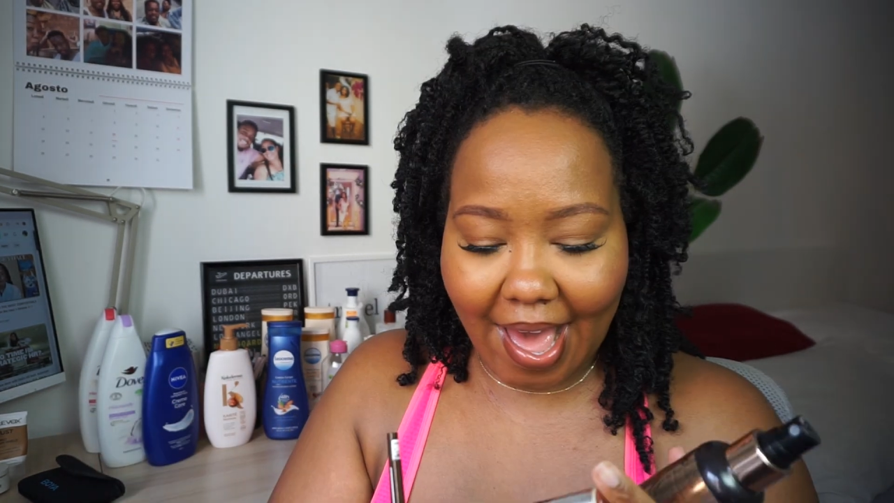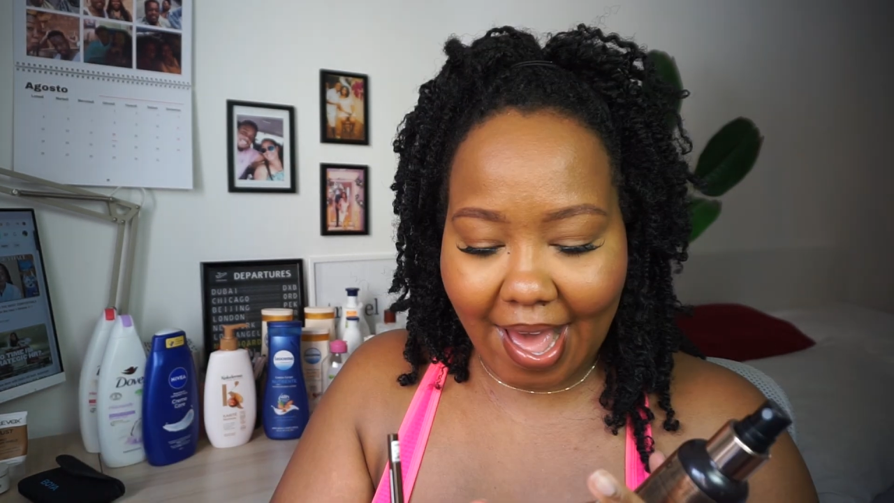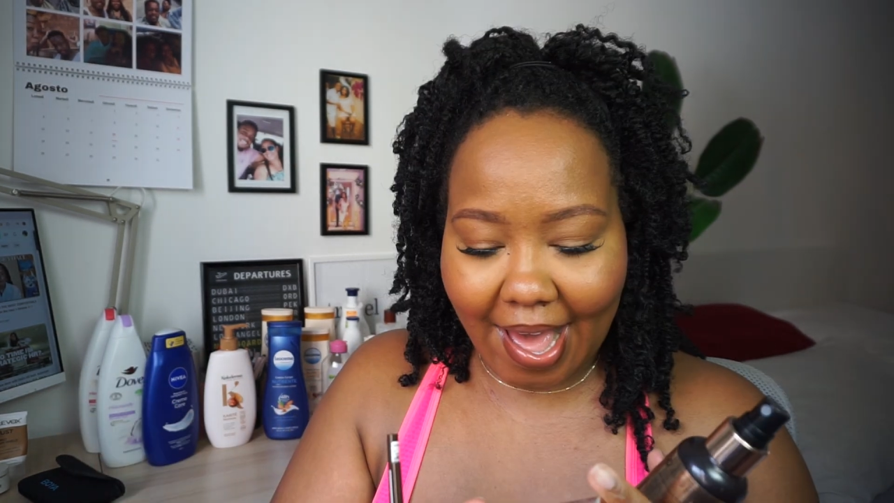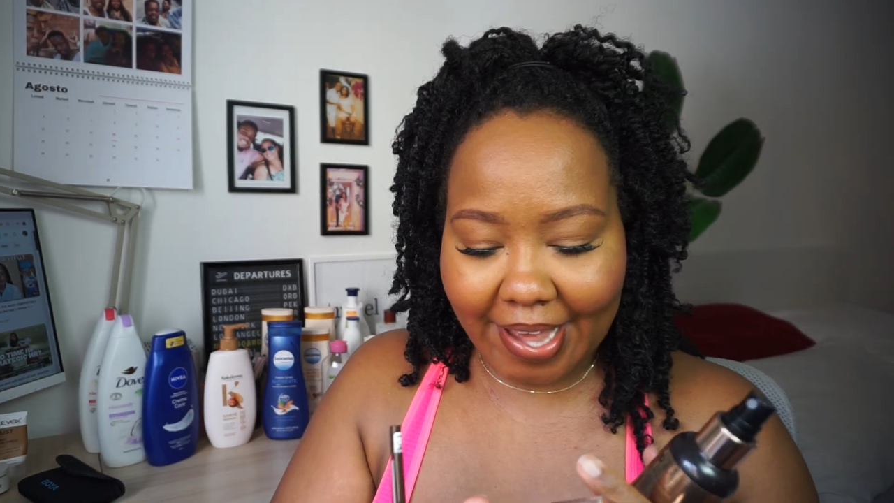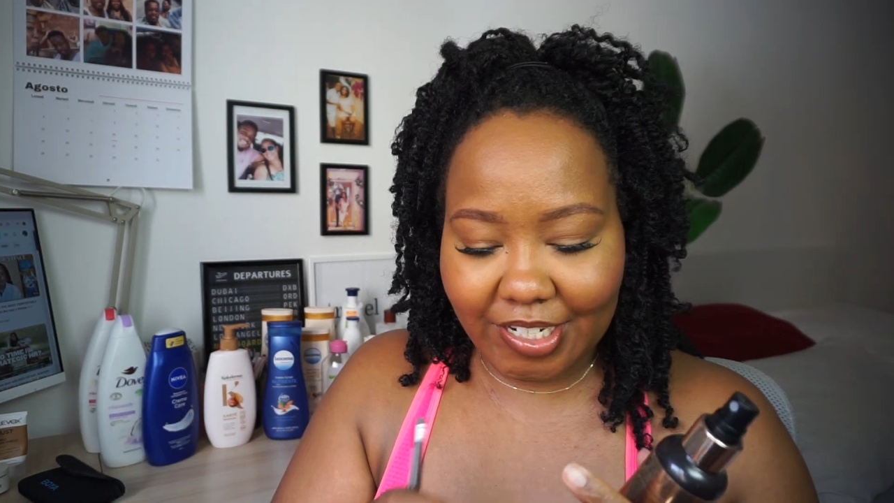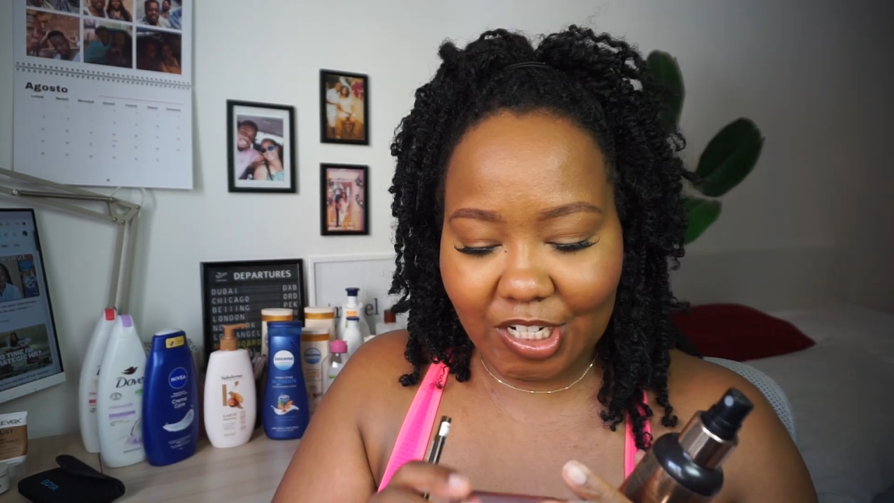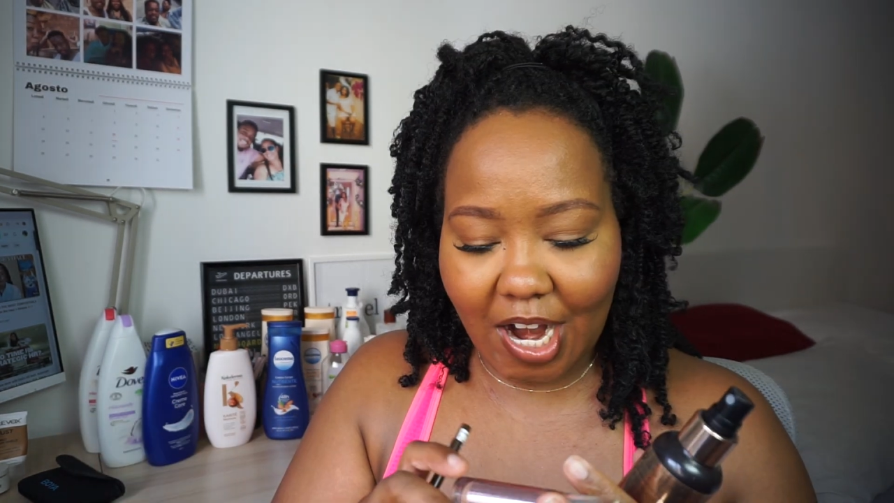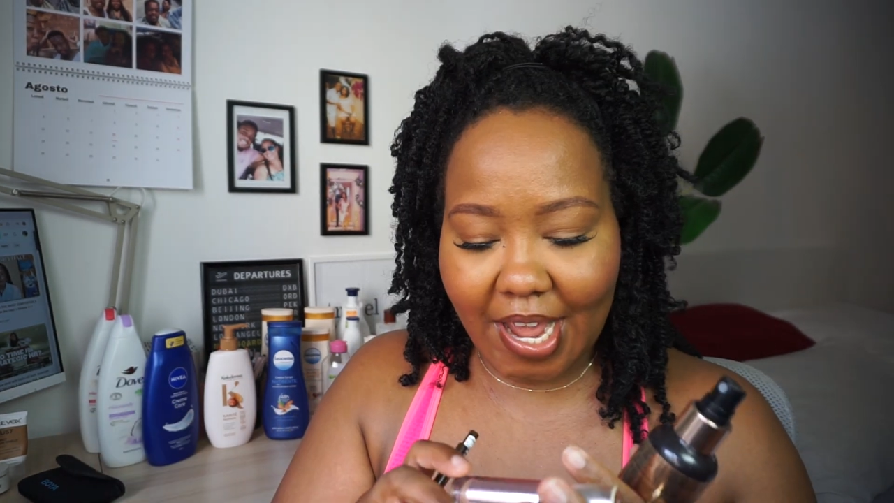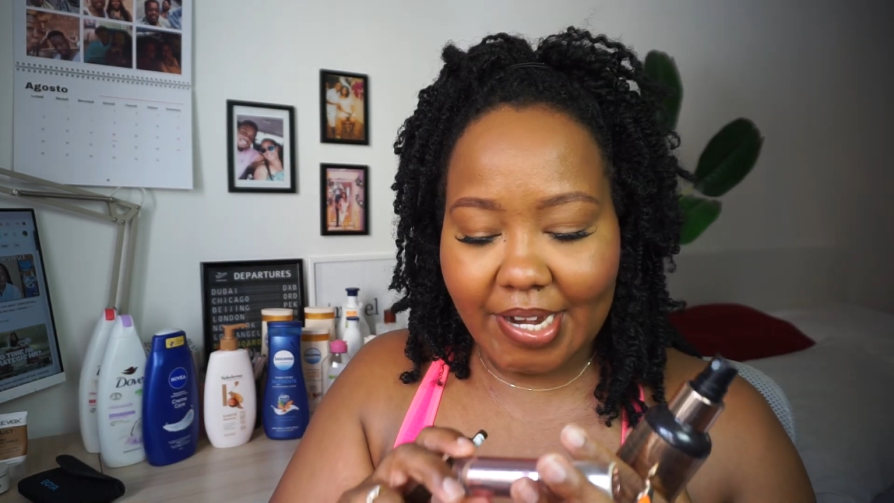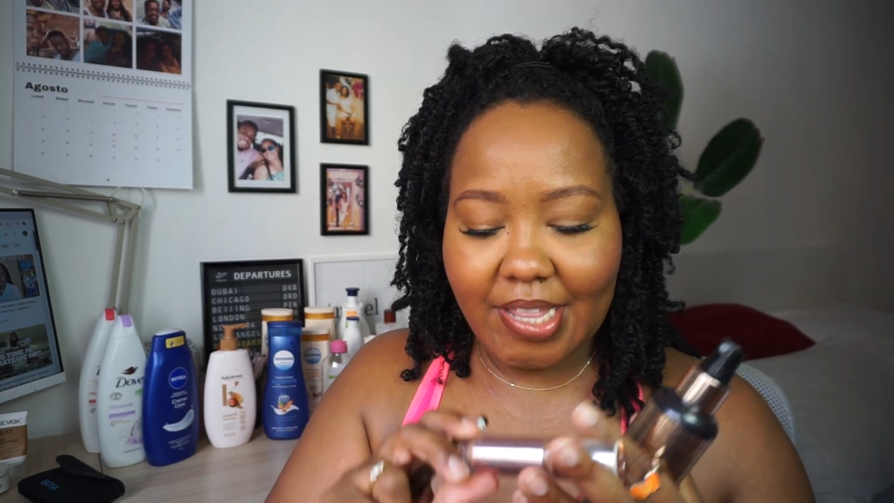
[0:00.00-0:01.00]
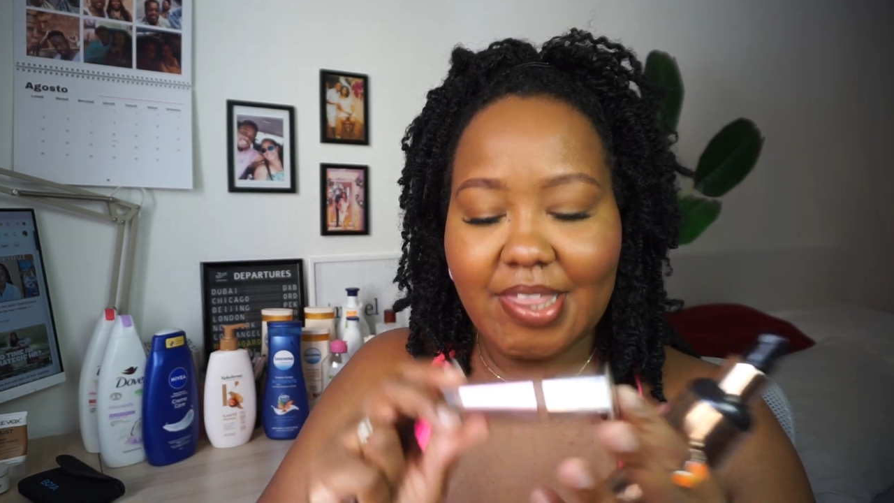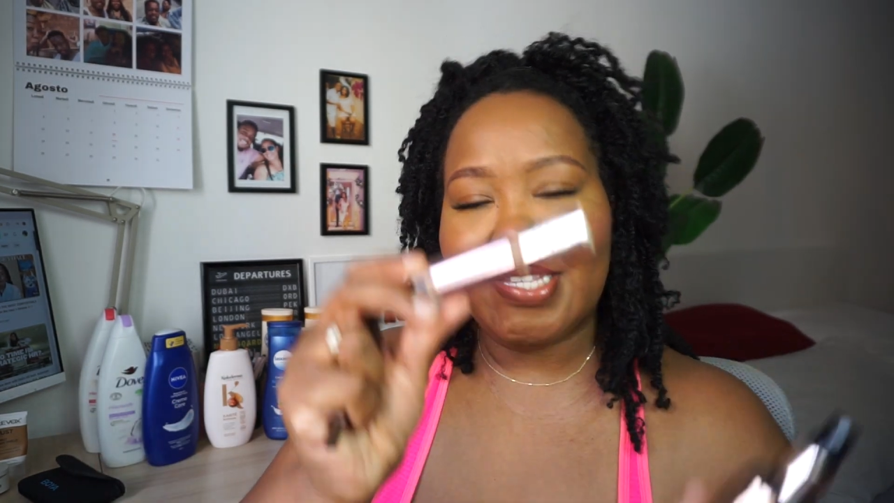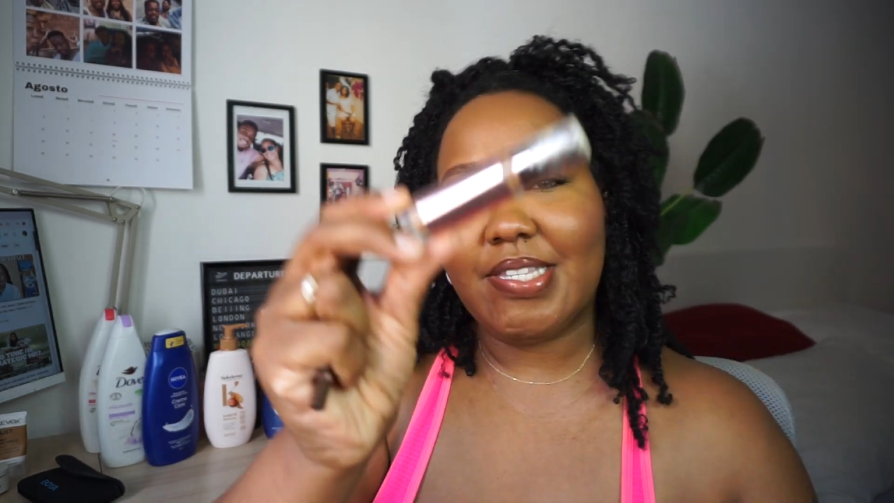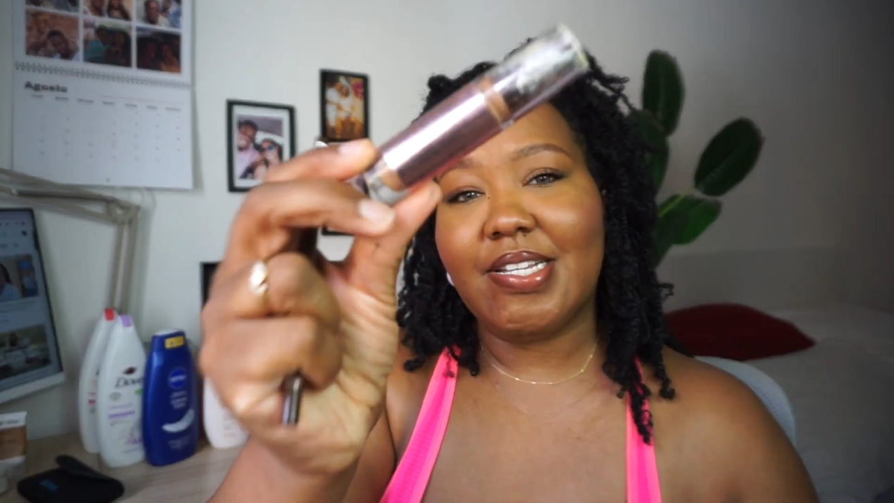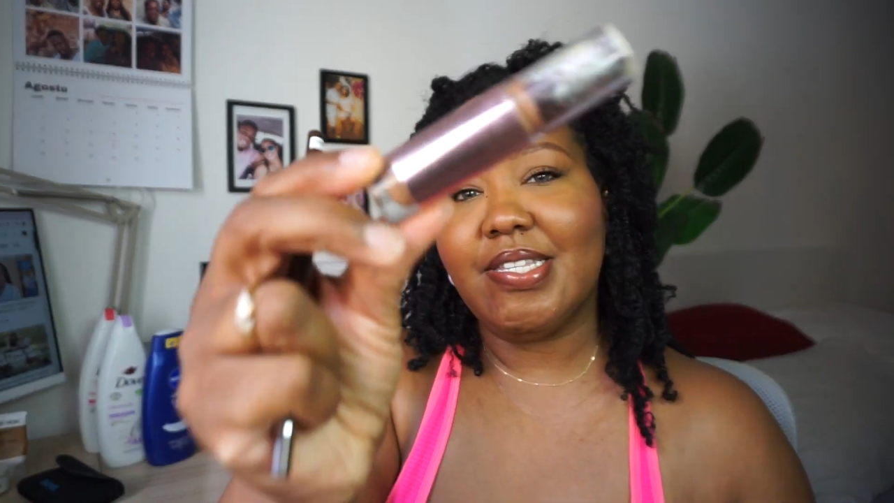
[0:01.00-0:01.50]
I tried
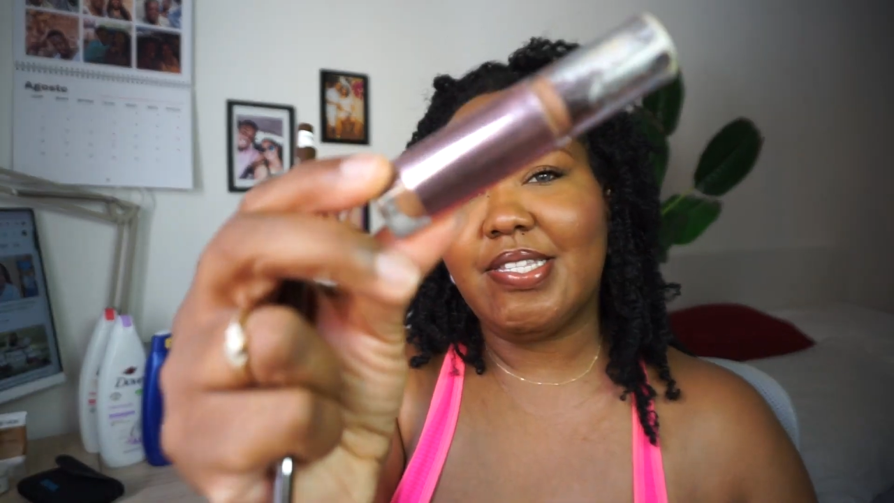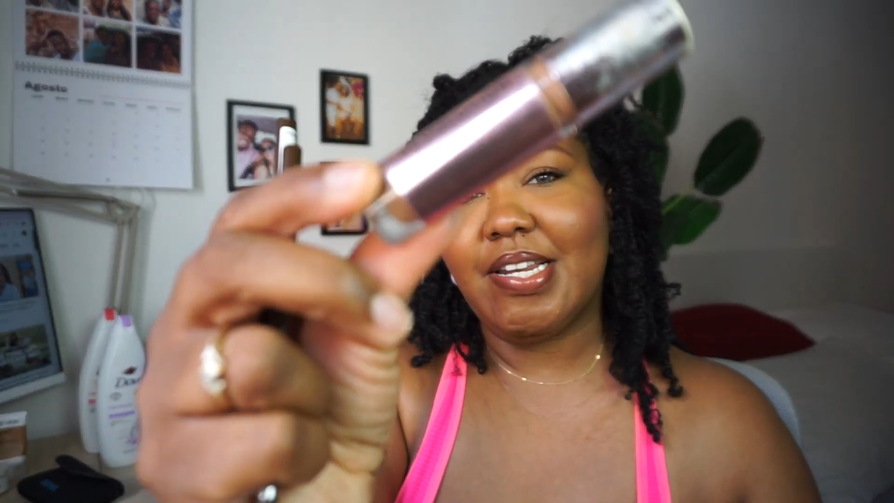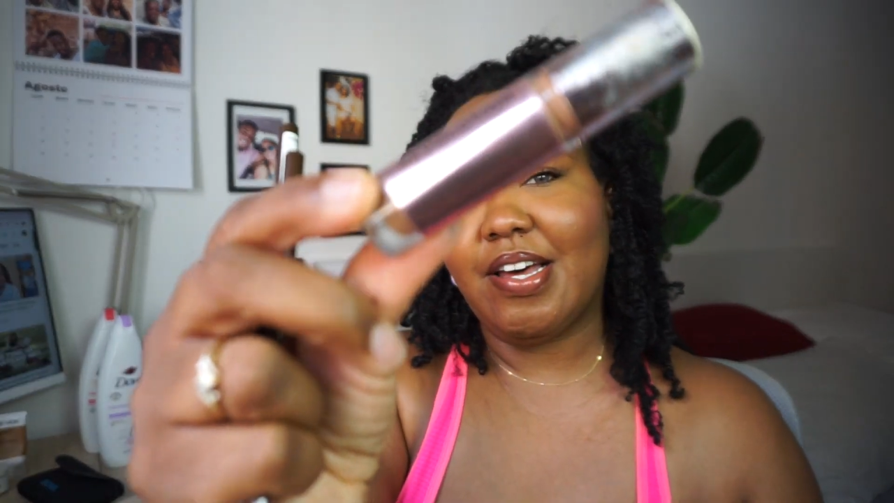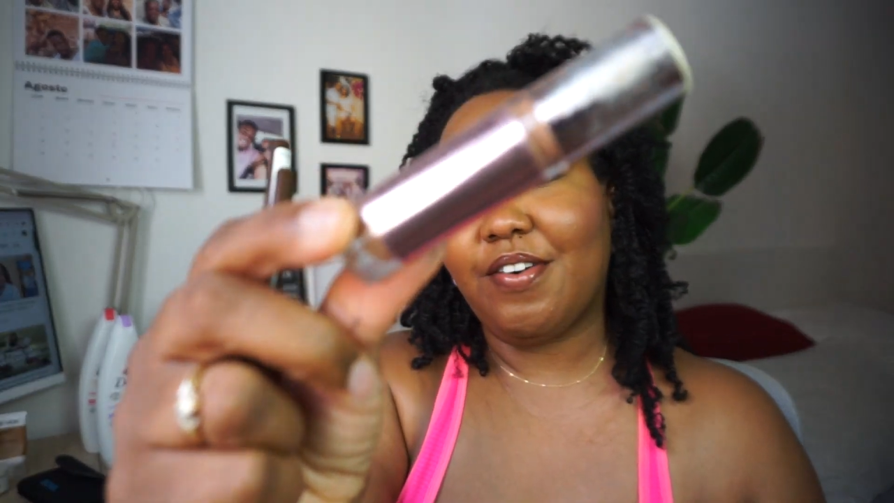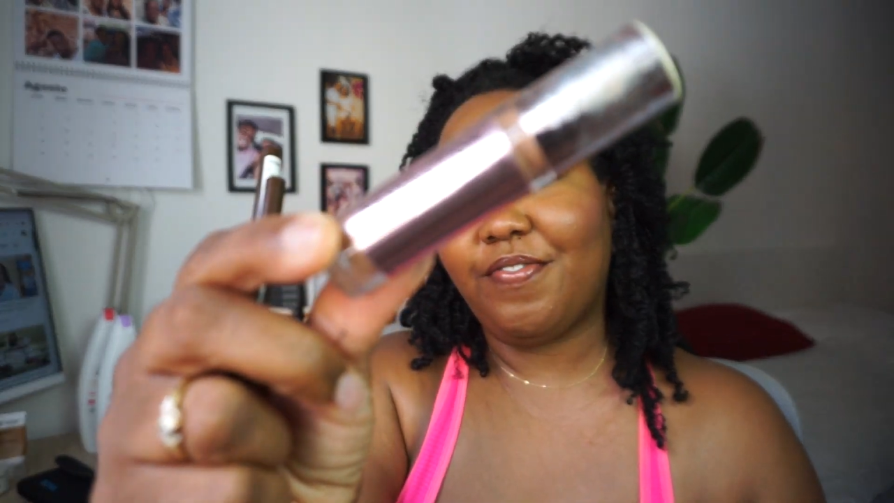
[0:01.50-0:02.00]
this concealer